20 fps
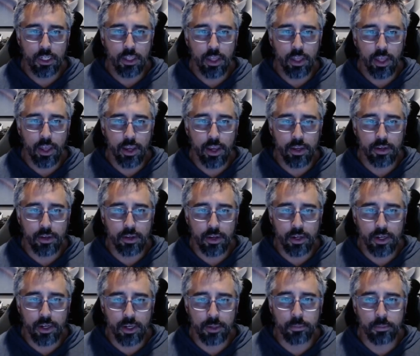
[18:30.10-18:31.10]
and
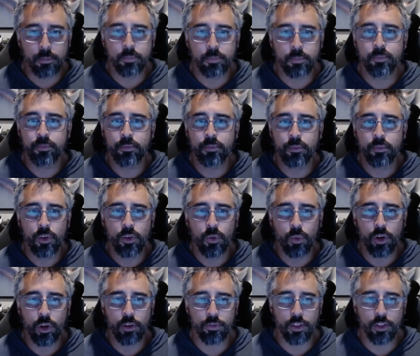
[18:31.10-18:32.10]
uh,
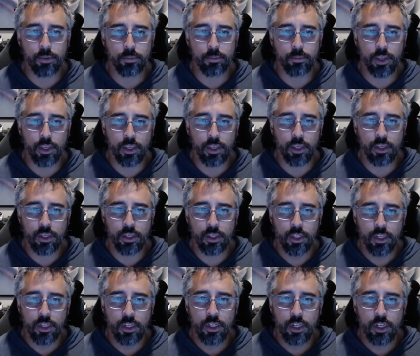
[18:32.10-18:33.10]
one of them being
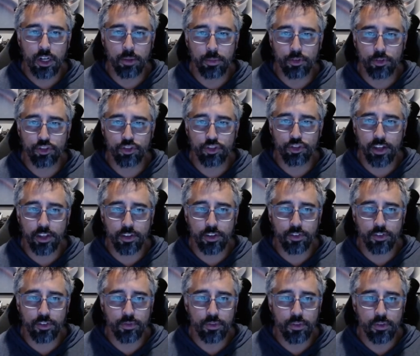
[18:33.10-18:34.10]
a couple
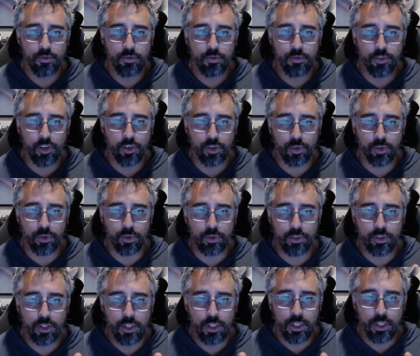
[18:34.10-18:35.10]
Chinese
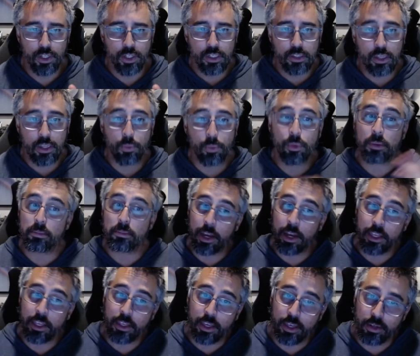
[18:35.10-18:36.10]
vehicles that we
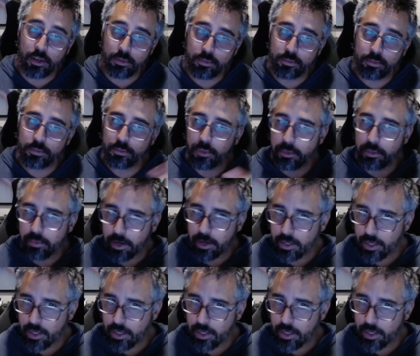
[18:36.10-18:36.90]
might get, we might